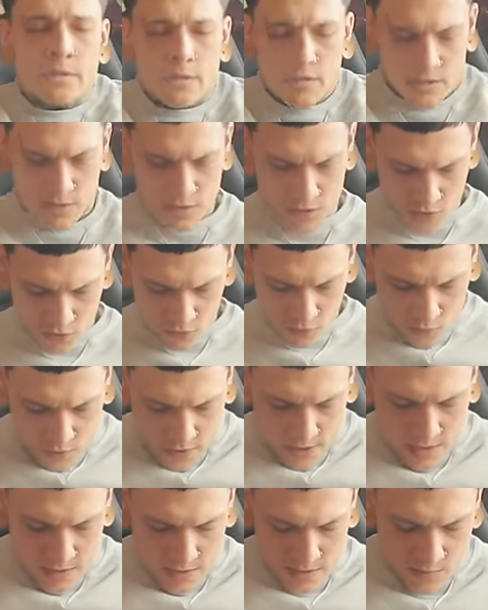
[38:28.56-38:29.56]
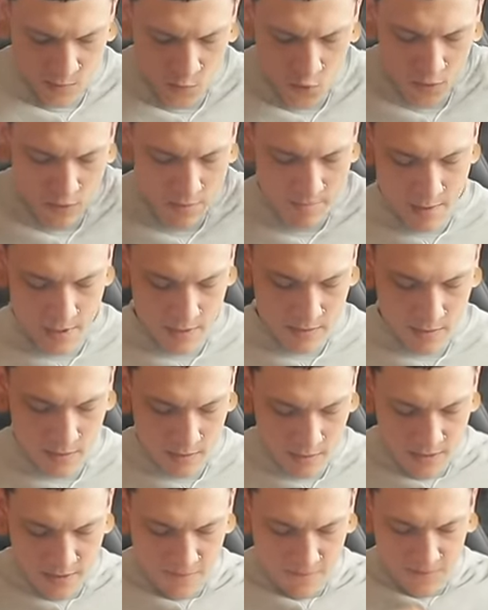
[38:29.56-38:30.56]
it, squeeze, move a
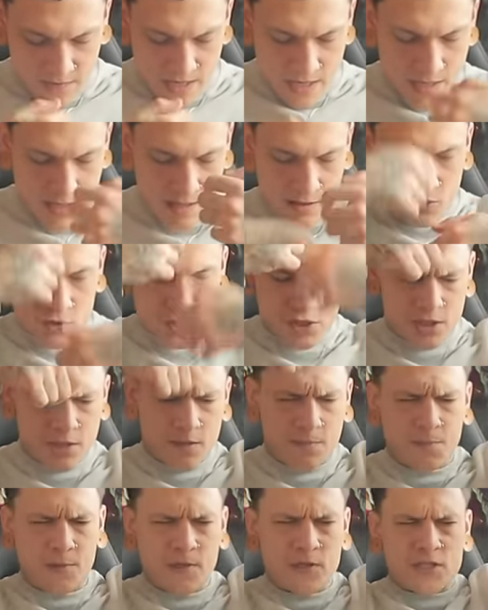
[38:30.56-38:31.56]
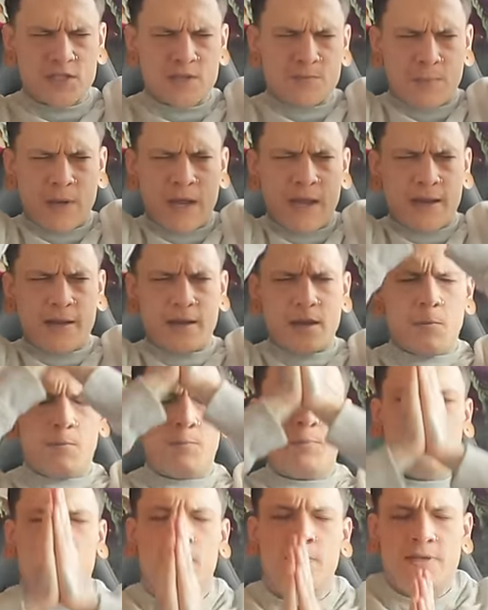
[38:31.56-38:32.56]
bundle, lift that energy up your spine. Now
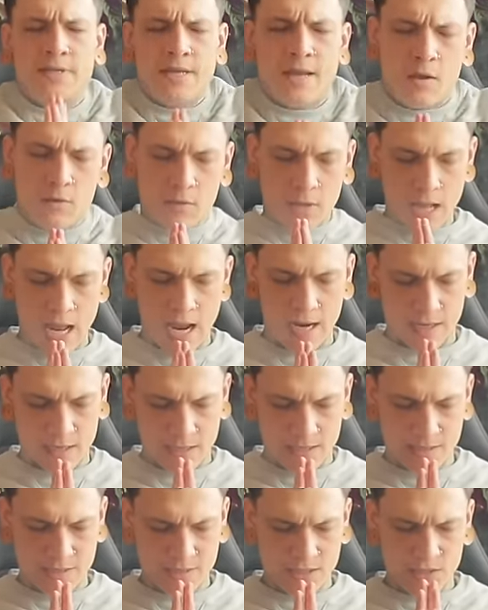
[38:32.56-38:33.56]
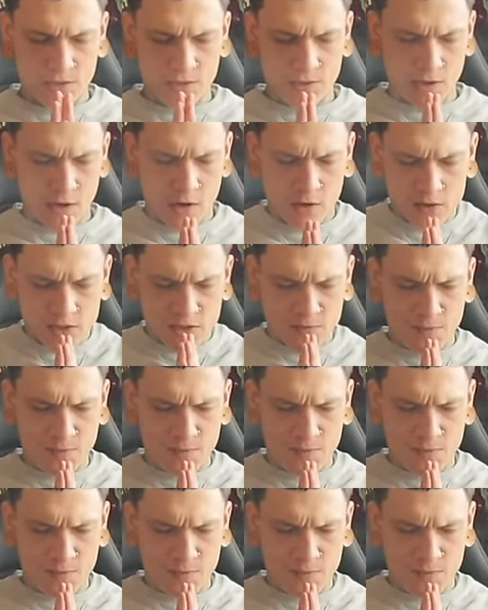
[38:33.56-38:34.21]
pull it down, lock it into your heart